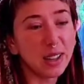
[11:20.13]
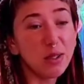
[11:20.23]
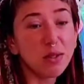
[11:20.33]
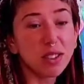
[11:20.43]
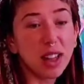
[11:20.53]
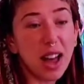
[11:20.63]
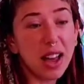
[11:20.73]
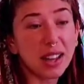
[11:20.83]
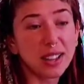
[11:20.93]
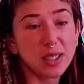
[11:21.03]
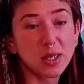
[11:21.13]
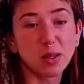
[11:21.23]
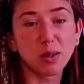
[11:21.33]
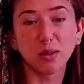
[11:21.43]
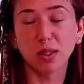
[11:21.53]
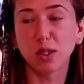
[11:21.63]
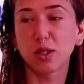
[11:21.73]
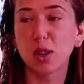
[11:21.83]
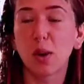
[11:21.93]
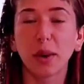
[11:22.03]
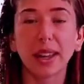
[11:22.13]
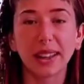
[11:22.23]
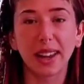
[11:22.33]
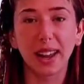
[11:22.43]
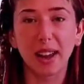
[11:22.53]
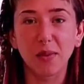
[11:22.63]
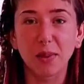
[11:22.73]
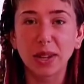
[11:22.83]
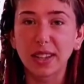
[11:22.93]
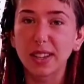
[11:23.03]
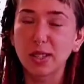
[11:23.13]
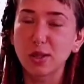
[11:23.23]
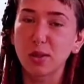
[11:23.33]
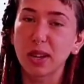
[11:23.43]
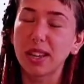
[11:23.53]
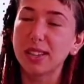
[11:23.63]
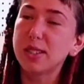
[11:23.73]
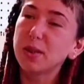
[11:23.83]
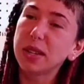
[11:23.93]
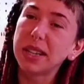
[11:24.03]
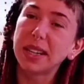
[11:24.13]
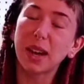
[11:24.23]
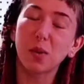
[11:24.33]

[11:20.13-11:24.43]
utilize the sewing that I have been enjoying doing.